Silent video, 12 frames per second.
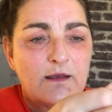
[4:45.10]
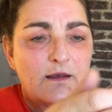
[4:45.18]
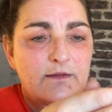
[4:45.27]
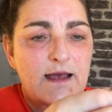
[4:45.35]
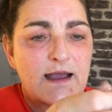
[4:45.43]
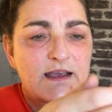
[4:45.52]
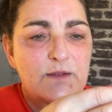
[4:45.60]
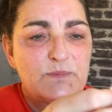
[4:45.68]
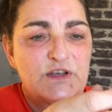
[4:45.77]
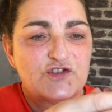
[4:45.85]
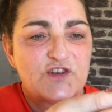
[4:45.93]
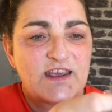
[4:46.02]
That can be
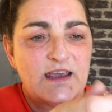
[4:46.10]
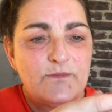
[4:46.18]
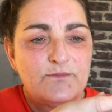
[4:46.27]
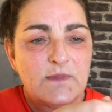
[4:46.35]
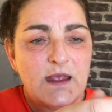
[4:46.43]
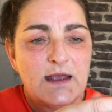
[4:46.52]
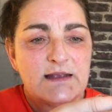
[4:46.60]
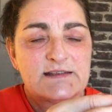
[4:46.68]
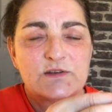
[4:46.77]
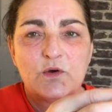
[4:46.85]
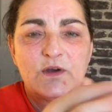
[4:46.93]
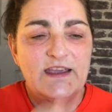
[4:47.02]
tricky.
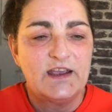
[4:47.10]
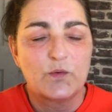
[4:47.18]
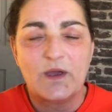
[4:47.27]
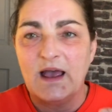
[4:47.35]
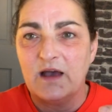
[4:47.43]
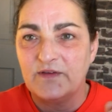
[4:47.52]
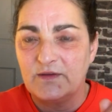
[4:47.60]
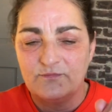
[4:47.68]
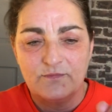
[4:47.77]
So here we have it.